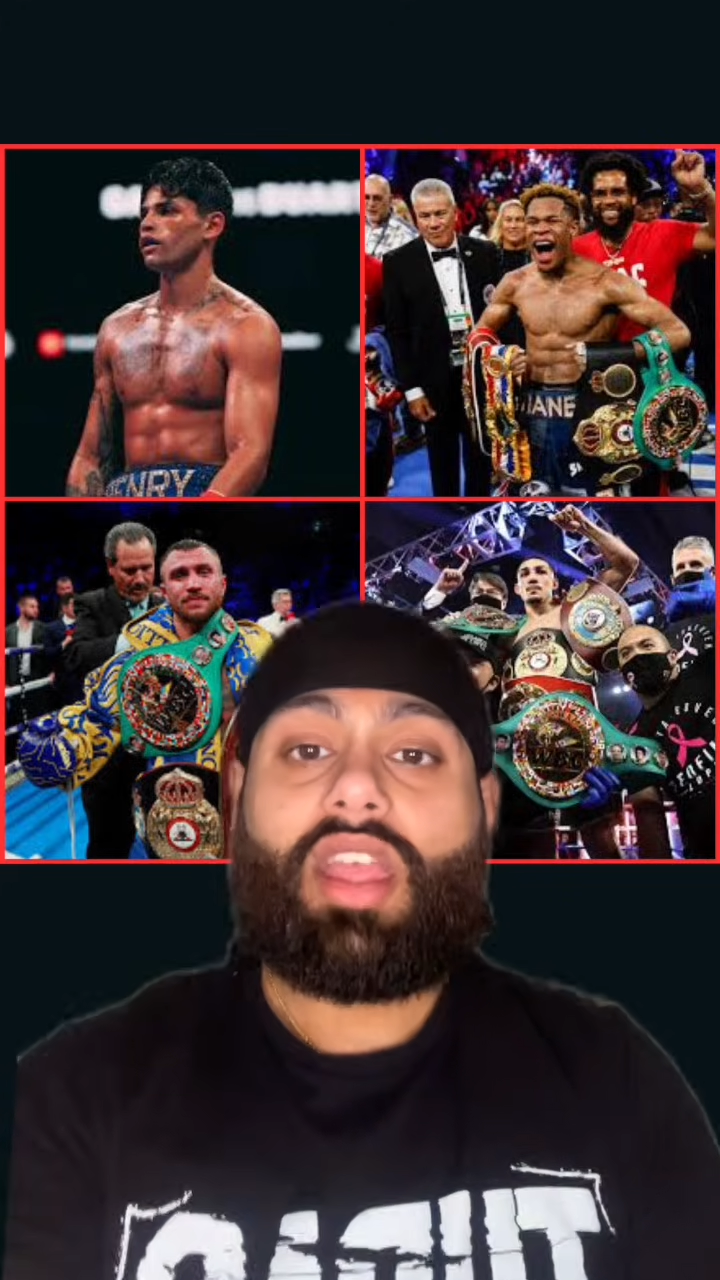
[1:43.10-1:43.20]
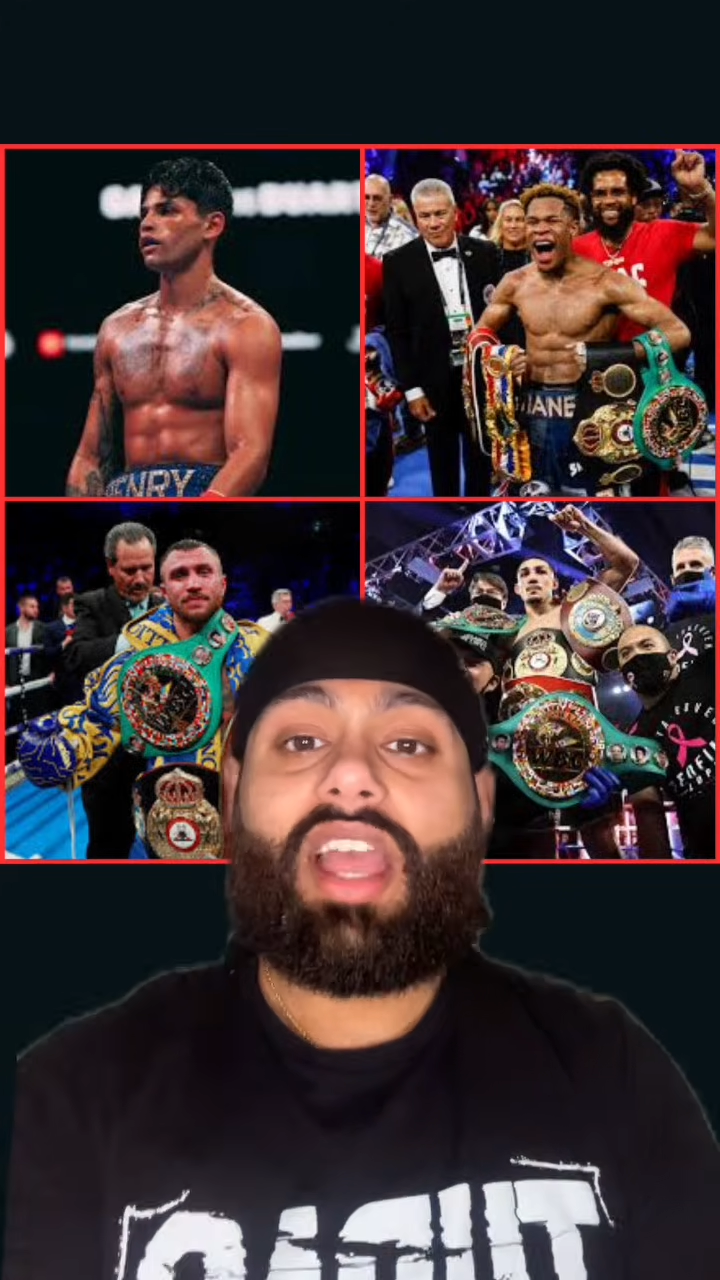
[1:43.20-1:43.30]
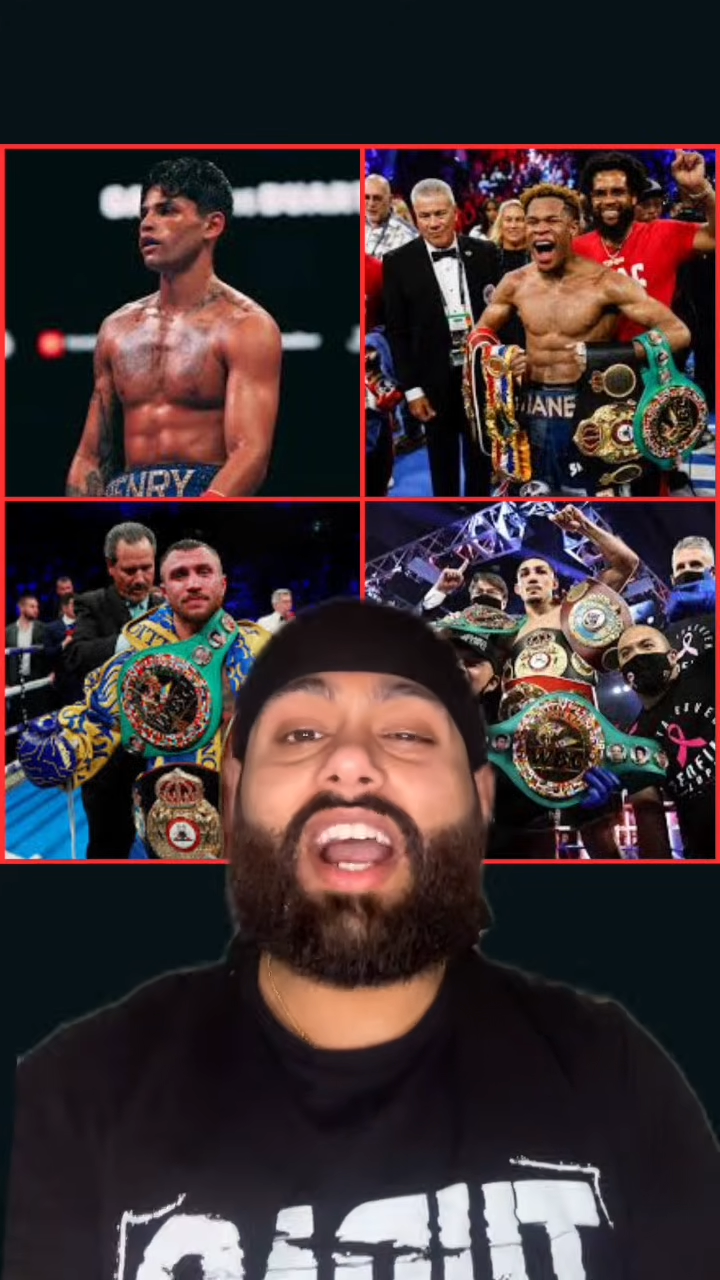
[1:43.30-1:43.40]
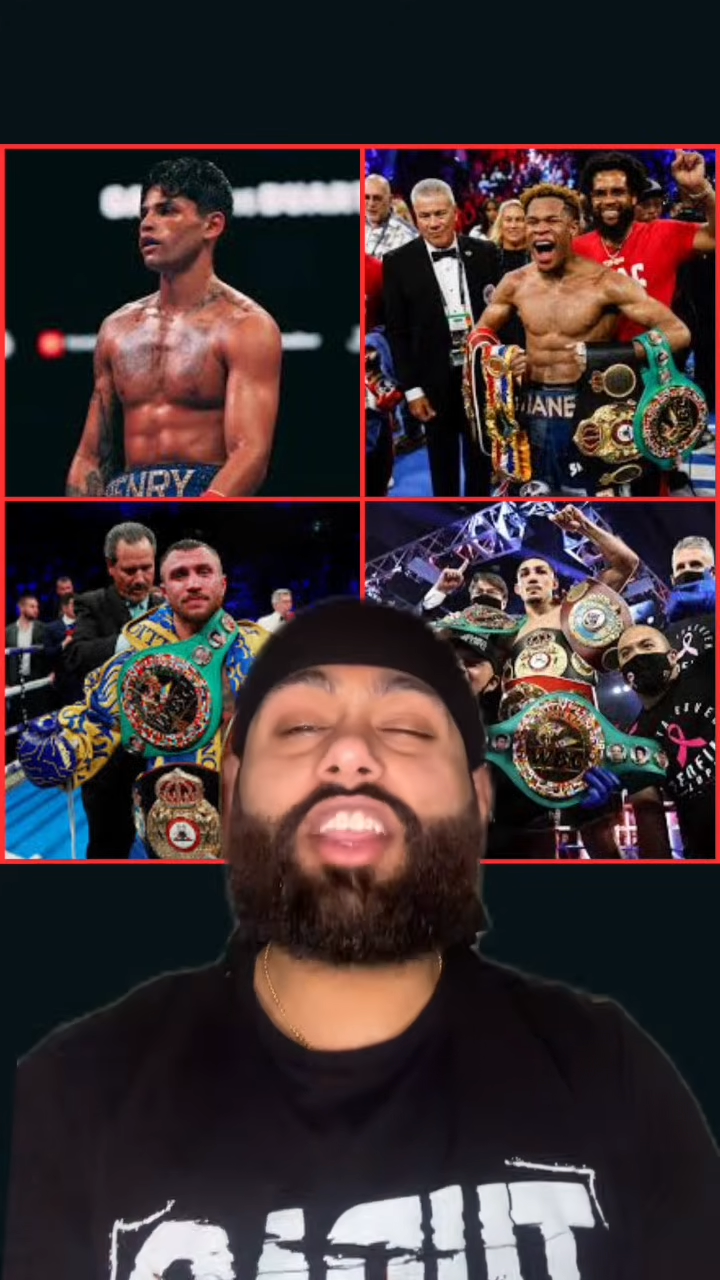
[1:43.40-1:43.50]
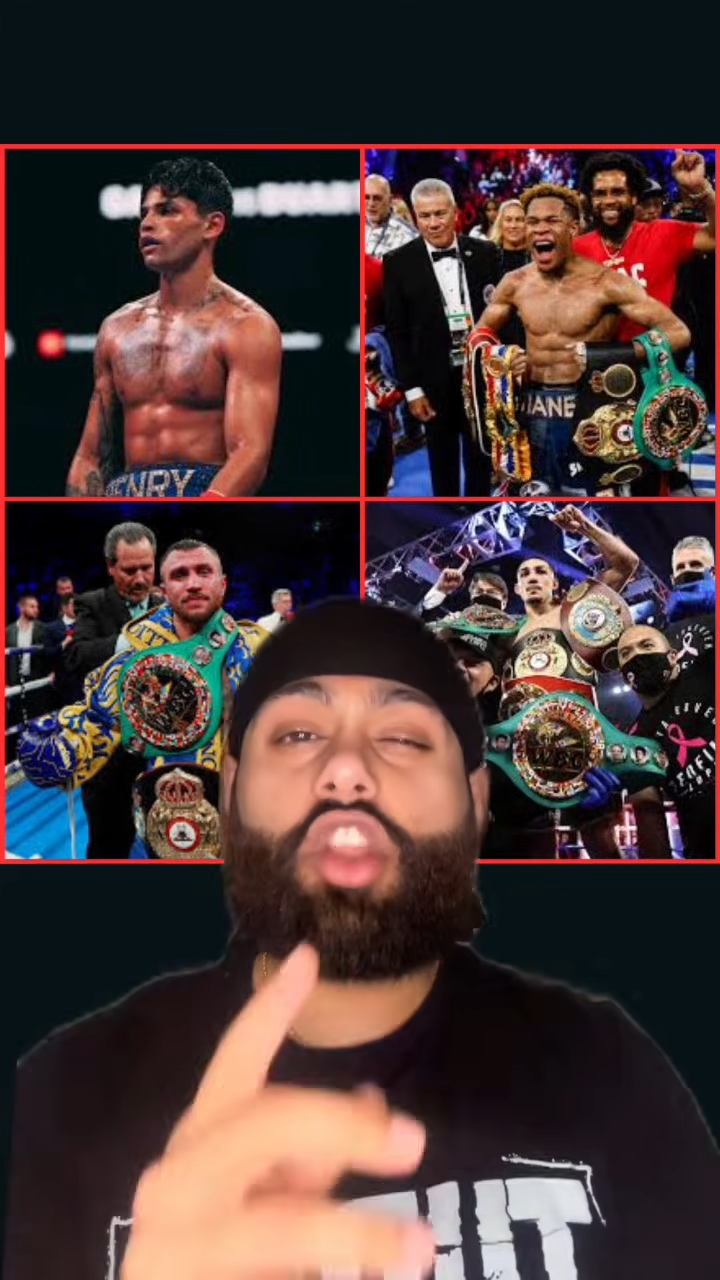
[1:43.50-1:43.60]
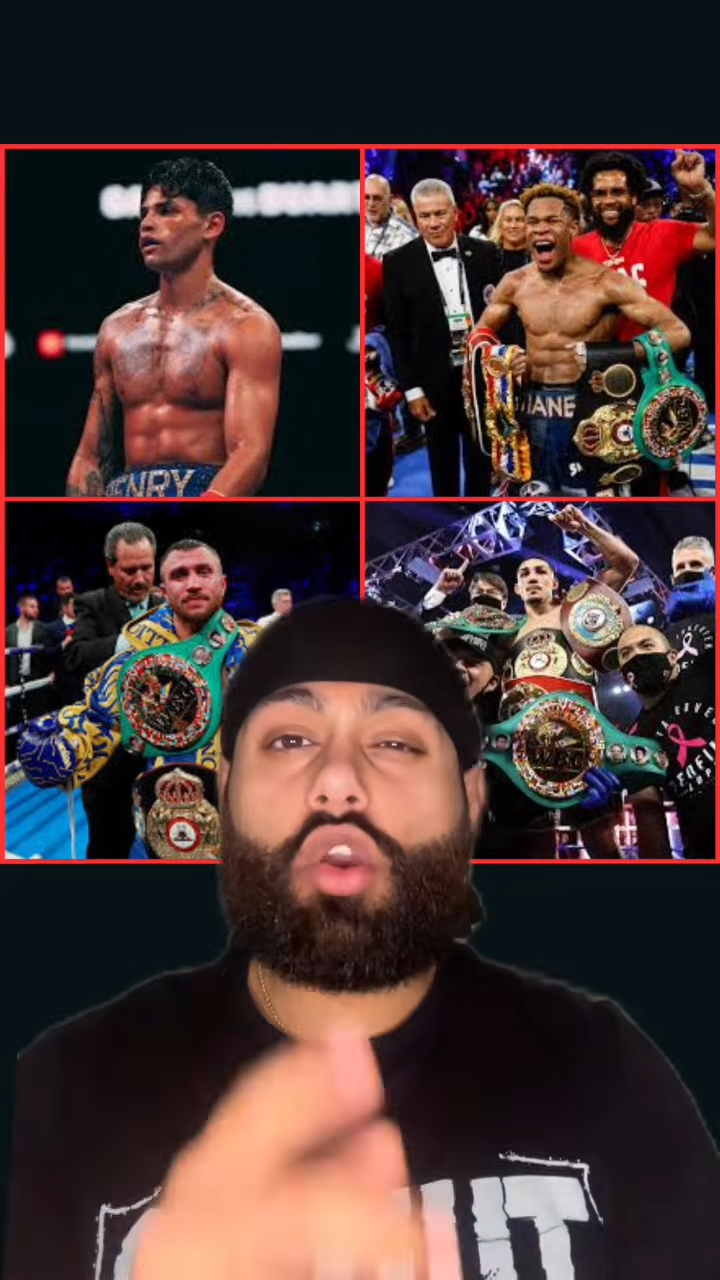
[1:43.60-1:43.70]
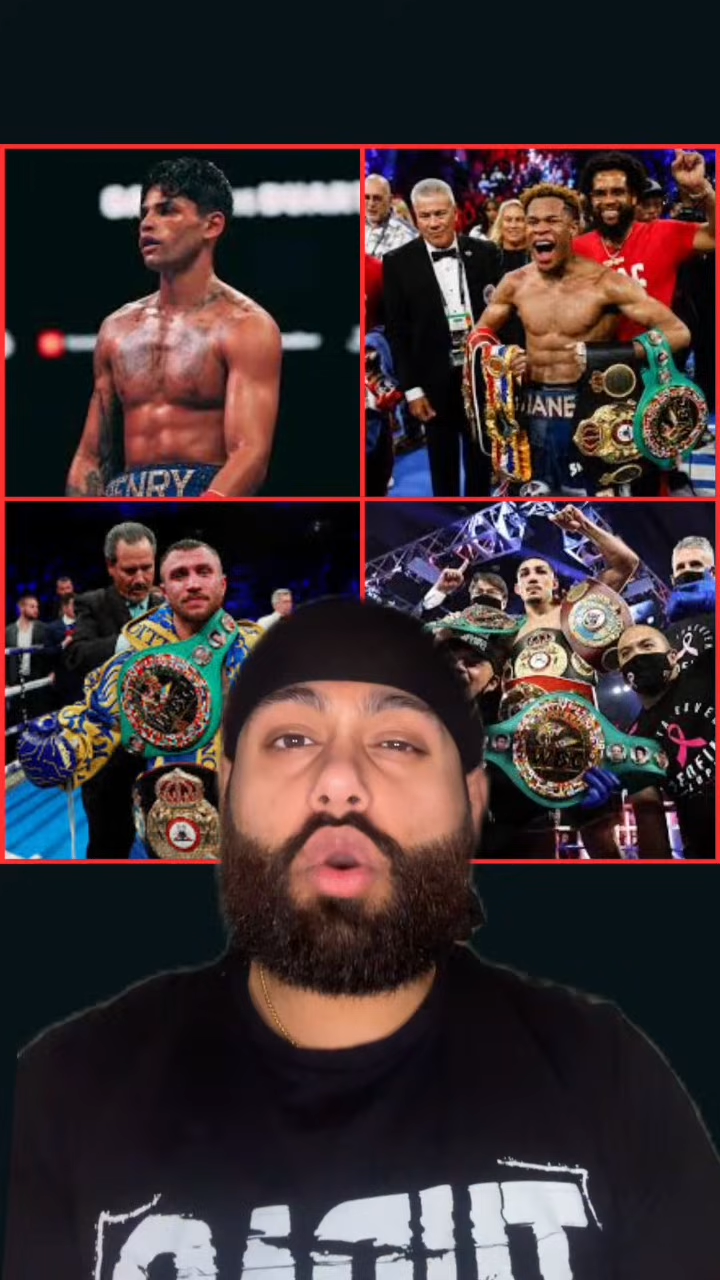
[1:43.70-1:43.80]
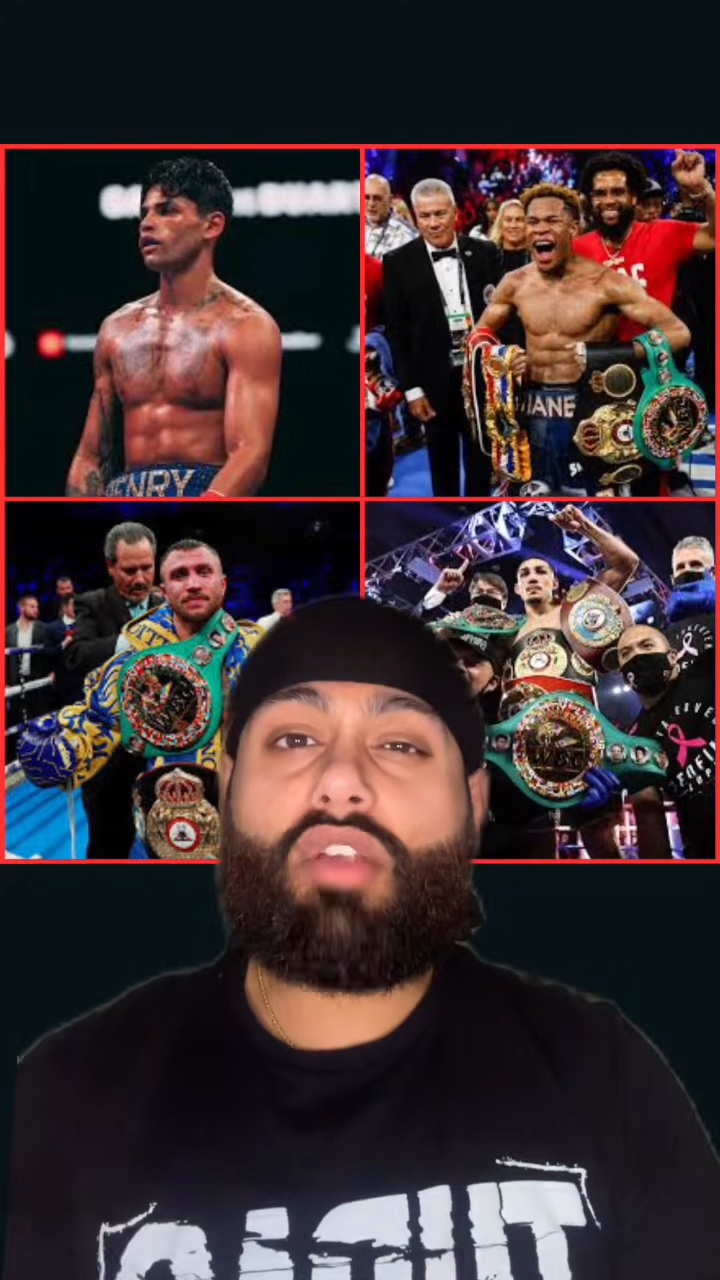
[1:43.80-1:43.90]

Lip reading: And you know who I